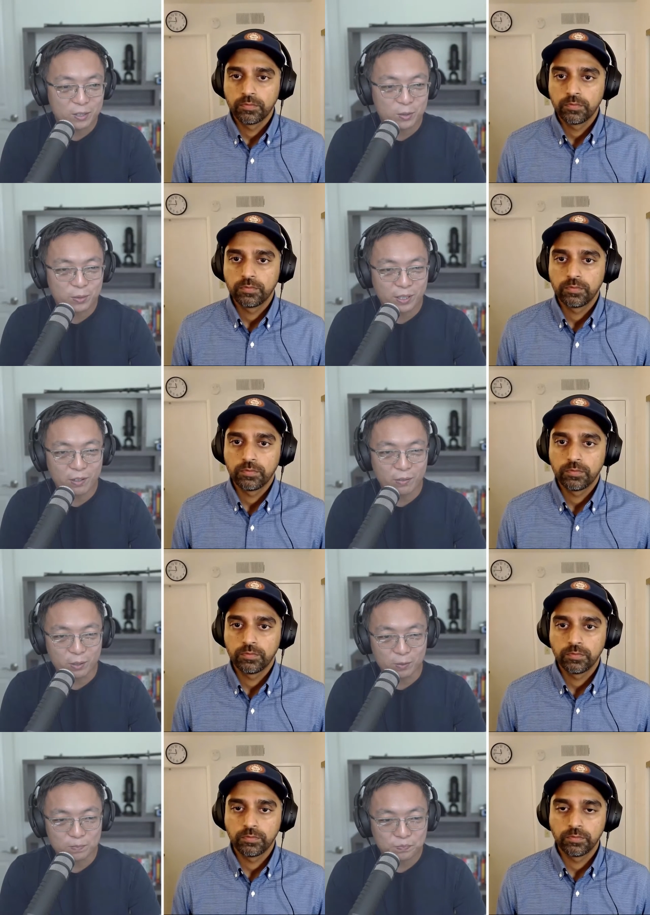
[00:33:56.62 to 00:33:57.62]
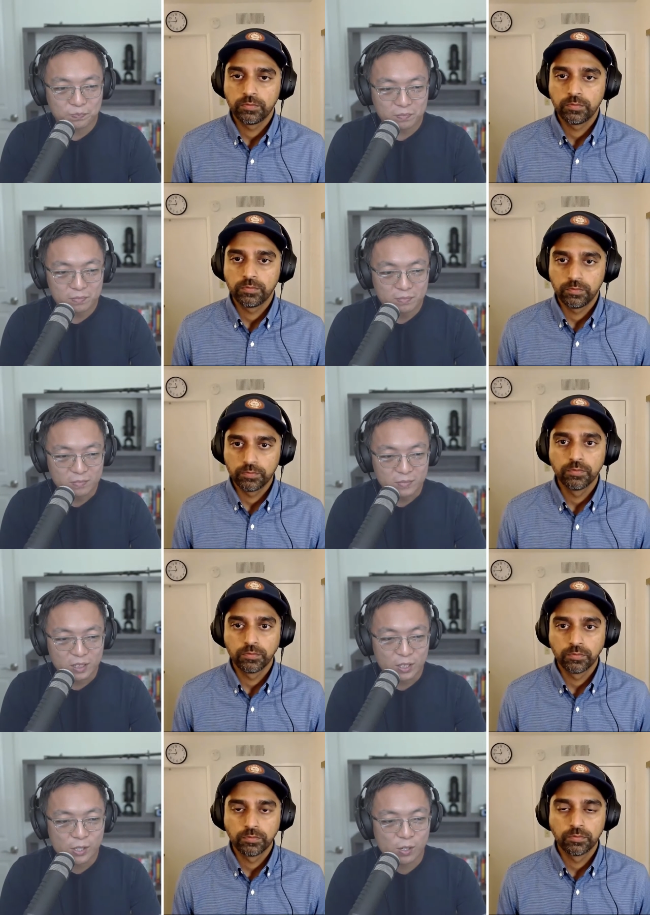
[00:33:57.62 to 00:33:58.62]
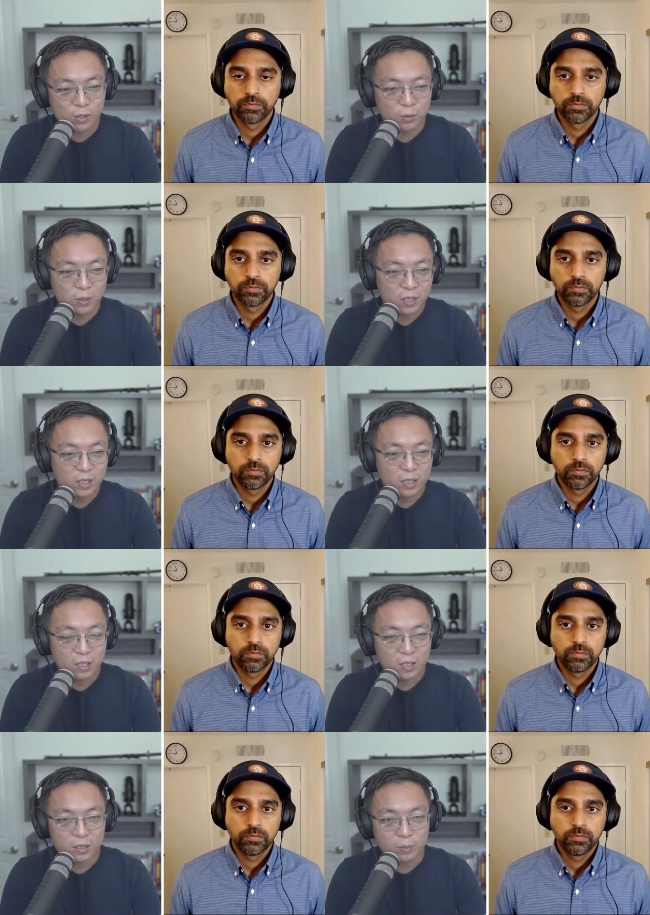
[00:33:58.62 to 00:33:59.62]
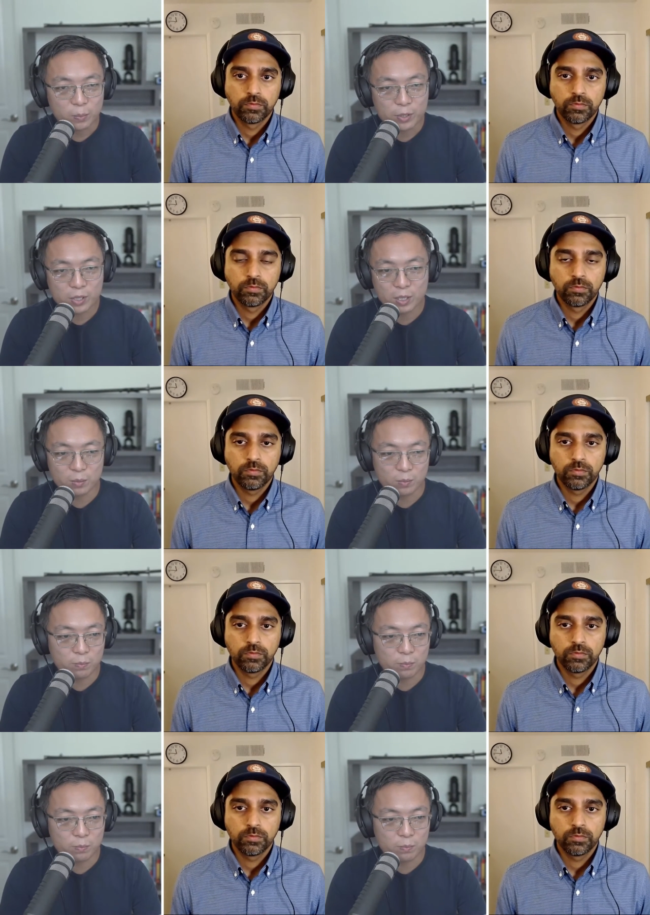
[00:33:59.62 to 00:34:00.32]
Speaker 1: to the interview. So the person,